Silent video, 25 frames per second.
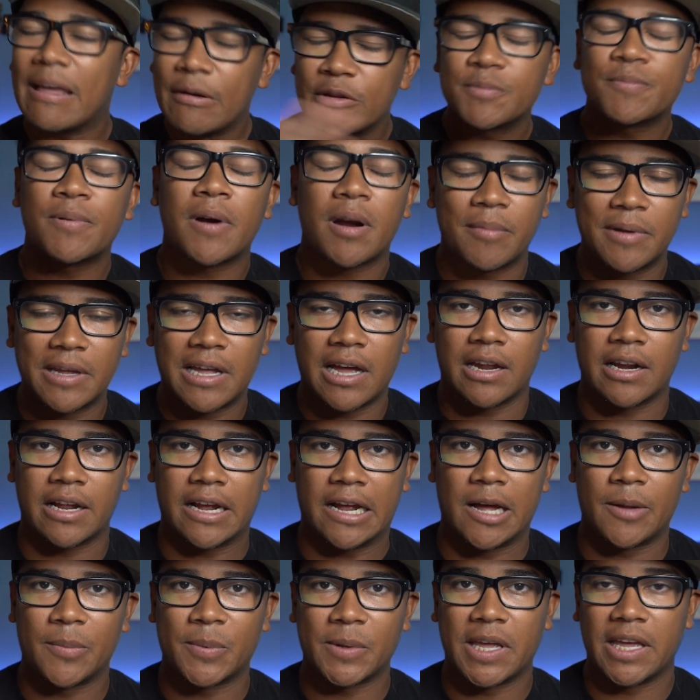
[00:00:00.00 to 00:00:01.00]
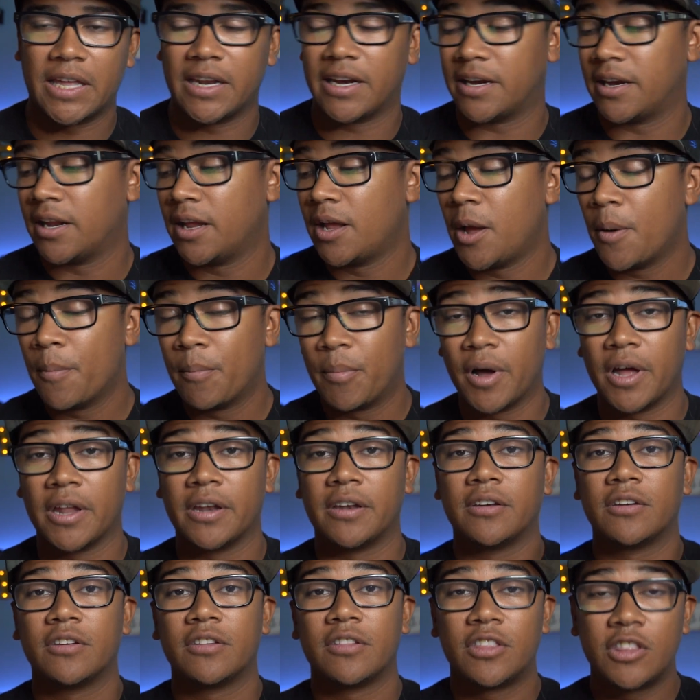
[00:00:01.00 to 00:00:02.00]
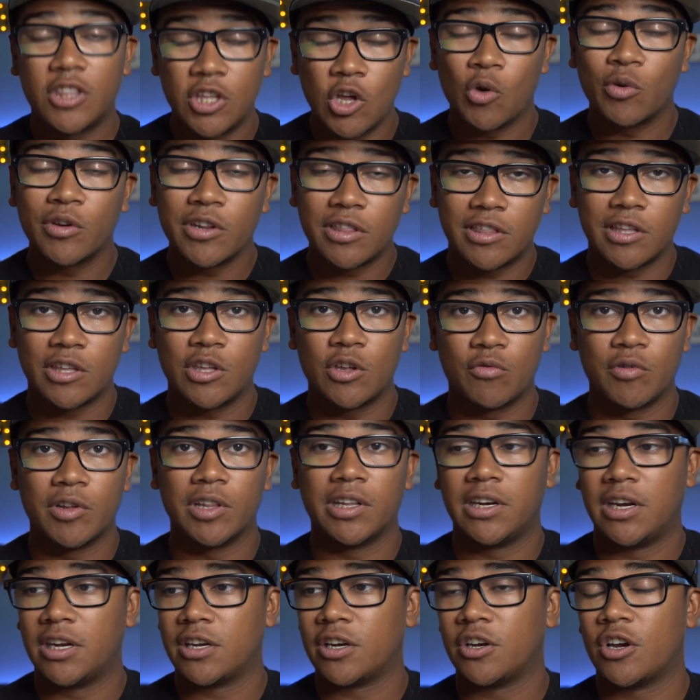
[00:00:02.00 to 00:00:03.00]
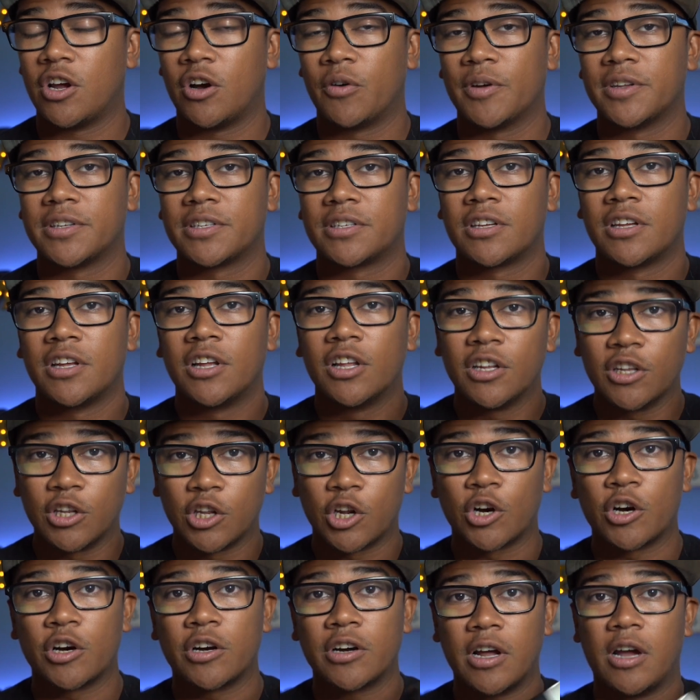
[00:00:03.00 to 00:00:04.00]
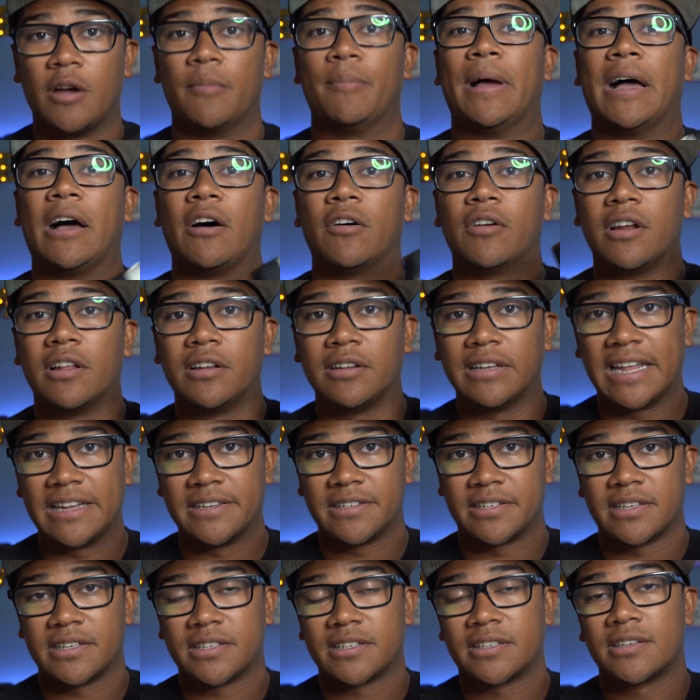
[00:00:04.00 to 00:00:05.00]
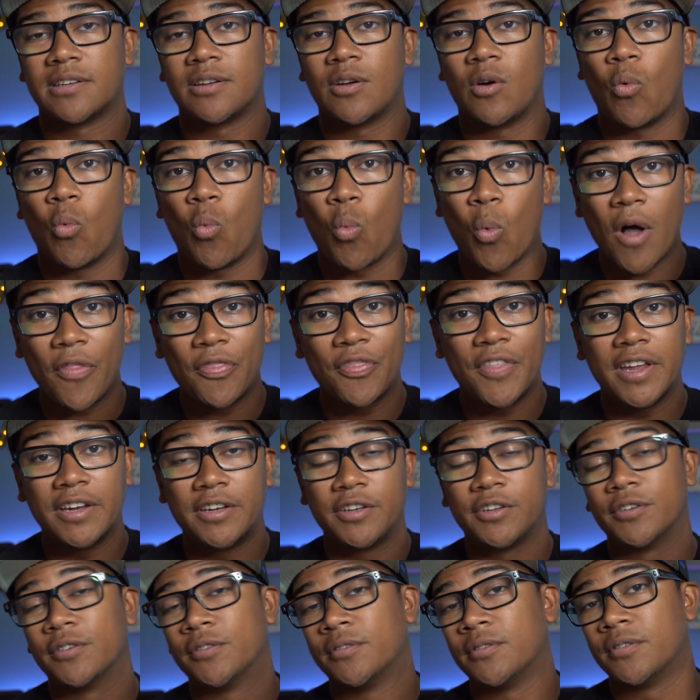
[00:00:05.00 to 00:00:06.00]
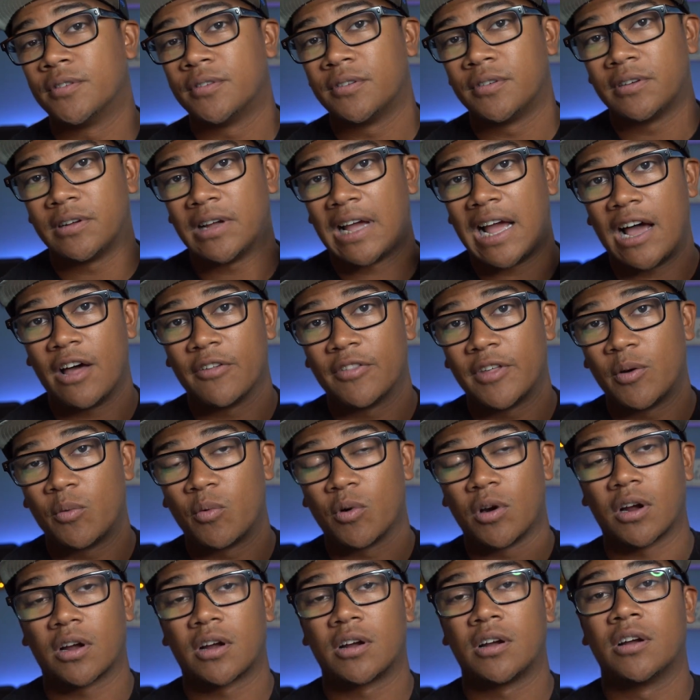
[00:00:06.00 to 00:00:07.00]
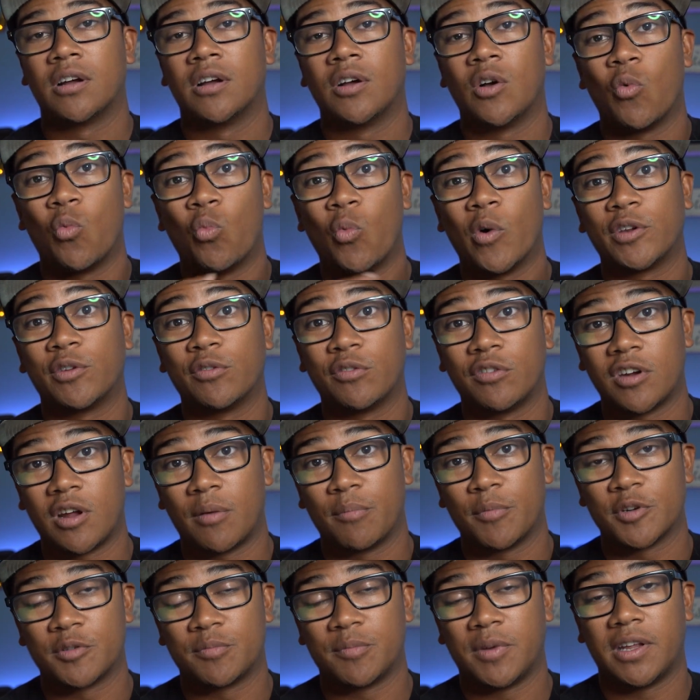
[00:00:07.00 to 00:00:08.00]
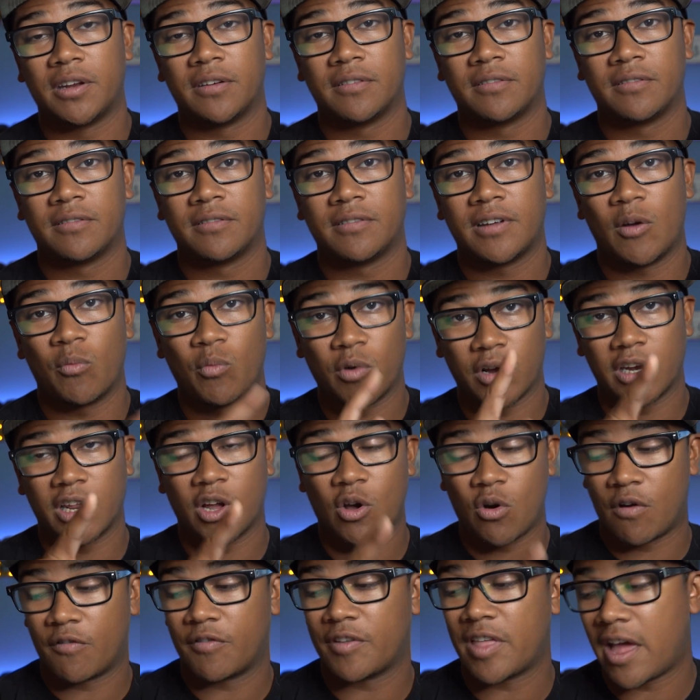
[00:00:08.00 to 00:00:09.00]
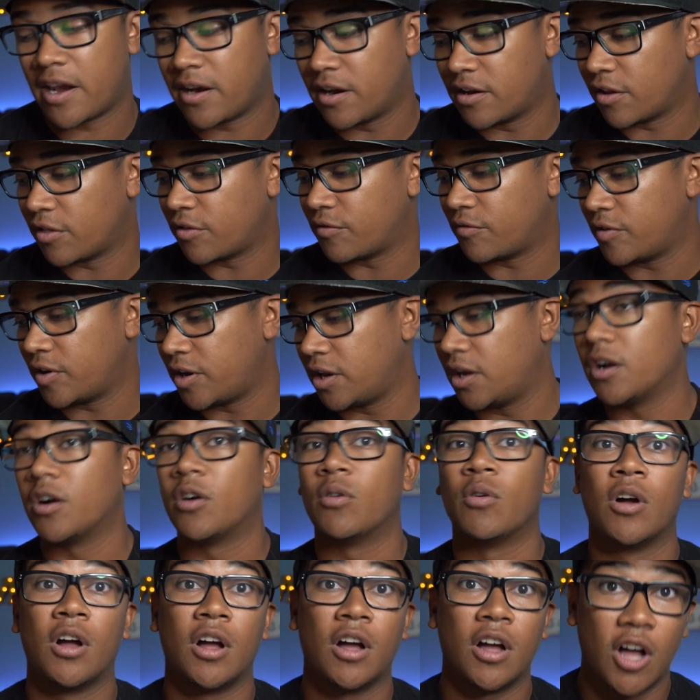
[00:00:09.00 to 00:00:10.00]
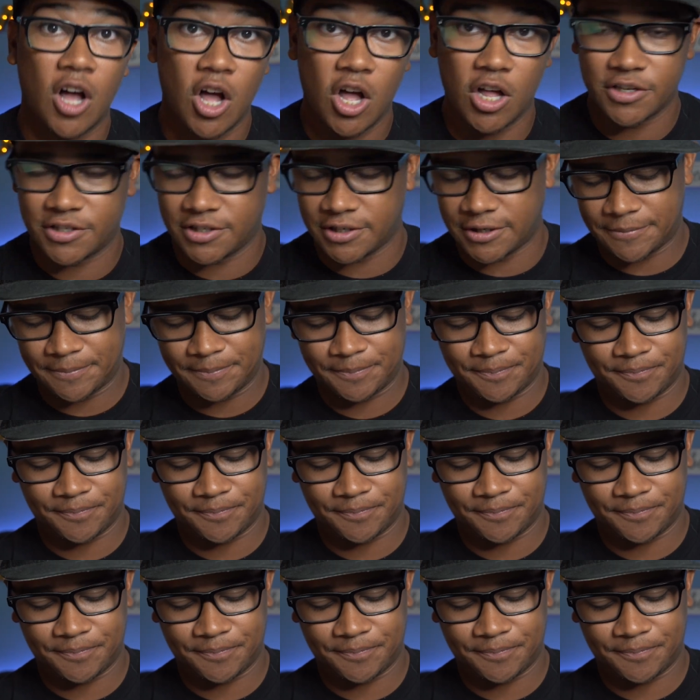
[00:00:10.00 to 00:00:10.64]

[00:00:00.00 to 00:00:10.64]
that was probably kind of complicated, but the only thing you really need to know is learn about lenses, what they do, how they work, what do the numbers mean. And we're gonna go over that in another video also.